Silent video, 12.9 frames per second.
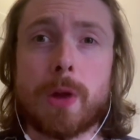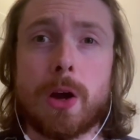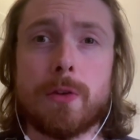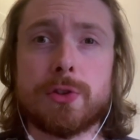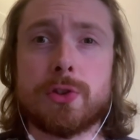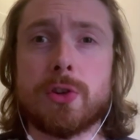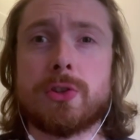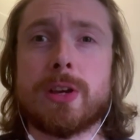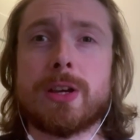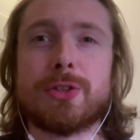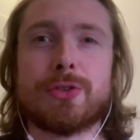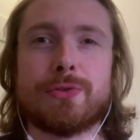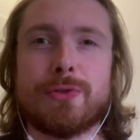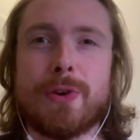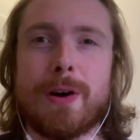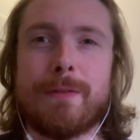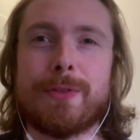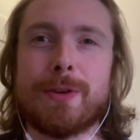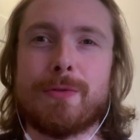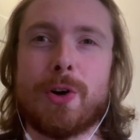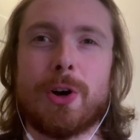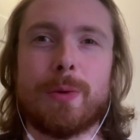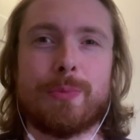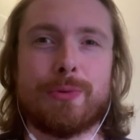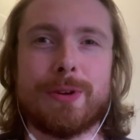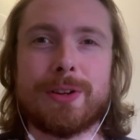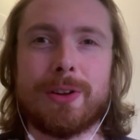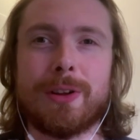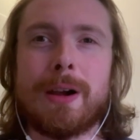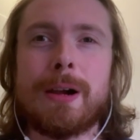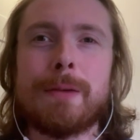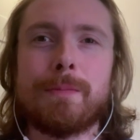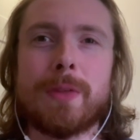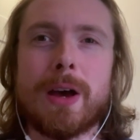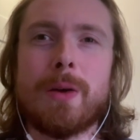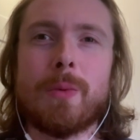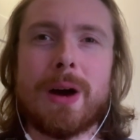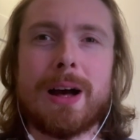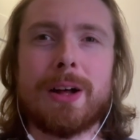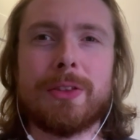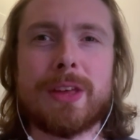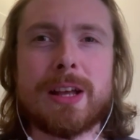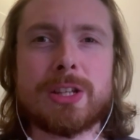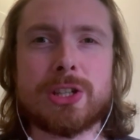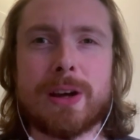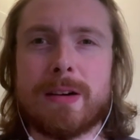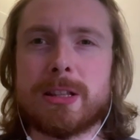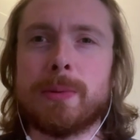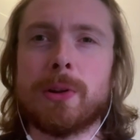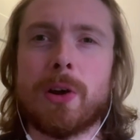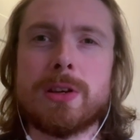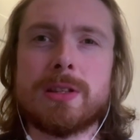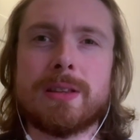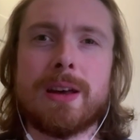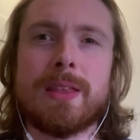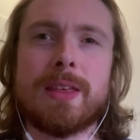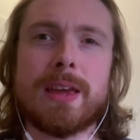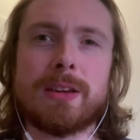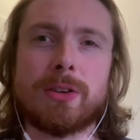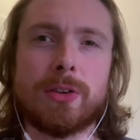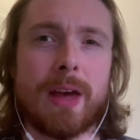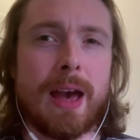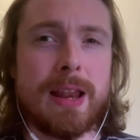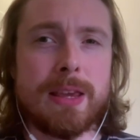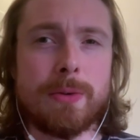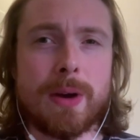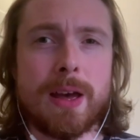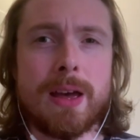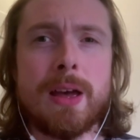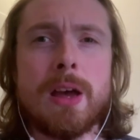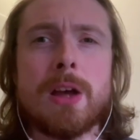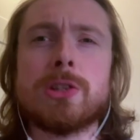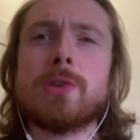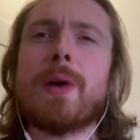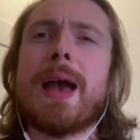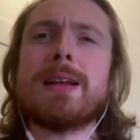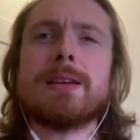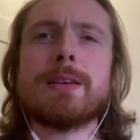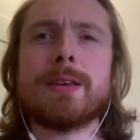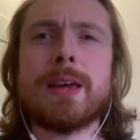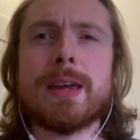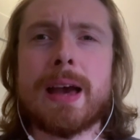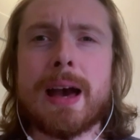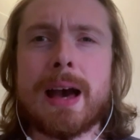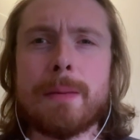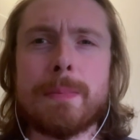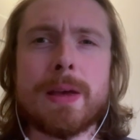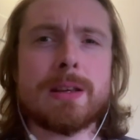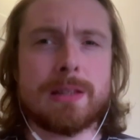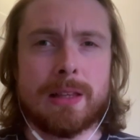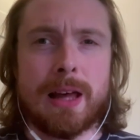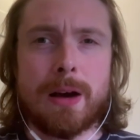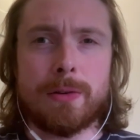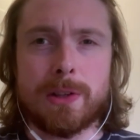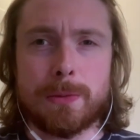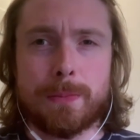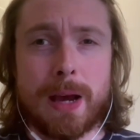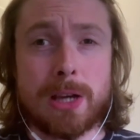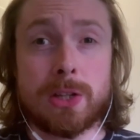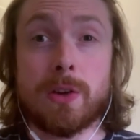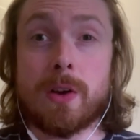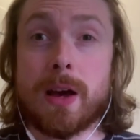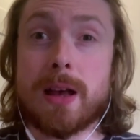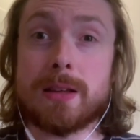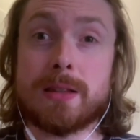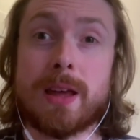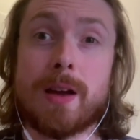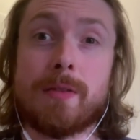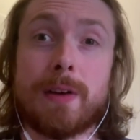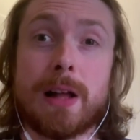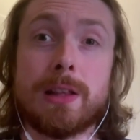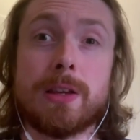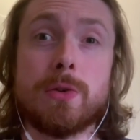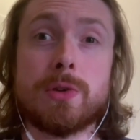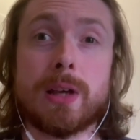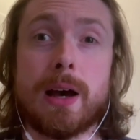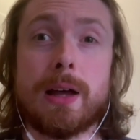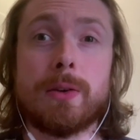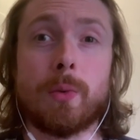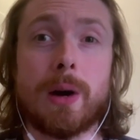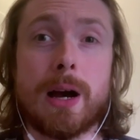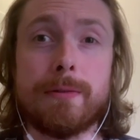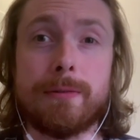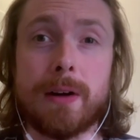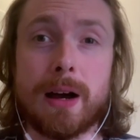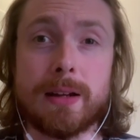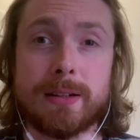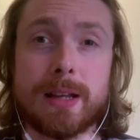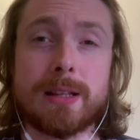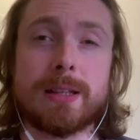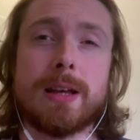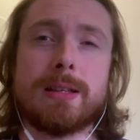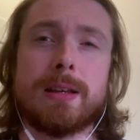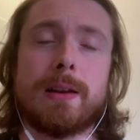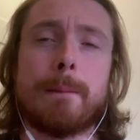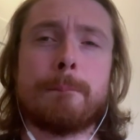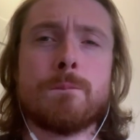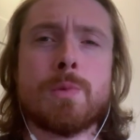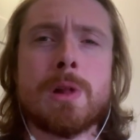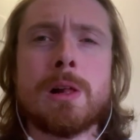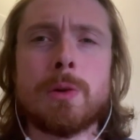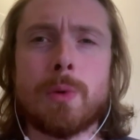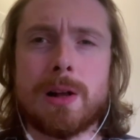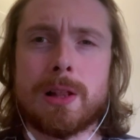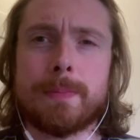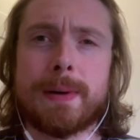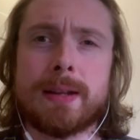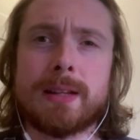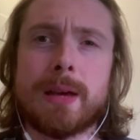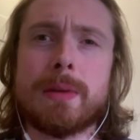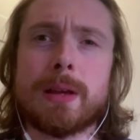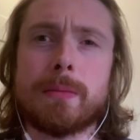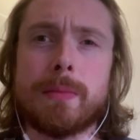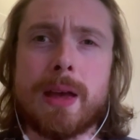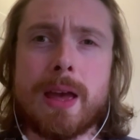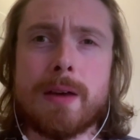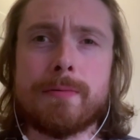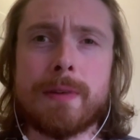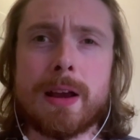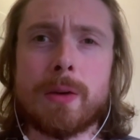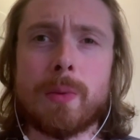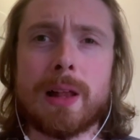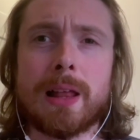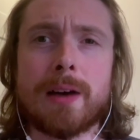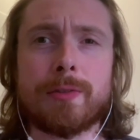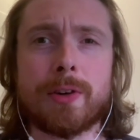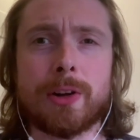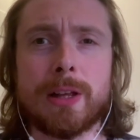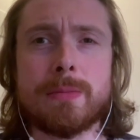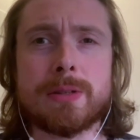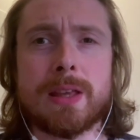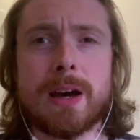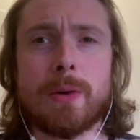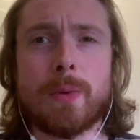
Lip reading: of Sussex threw off the royal bridle, their world, their charitable oyster, they could anyway do anything and be as loud, as passionate as their values and Wi-Fi dictated. While the pandemic may very well have clipped their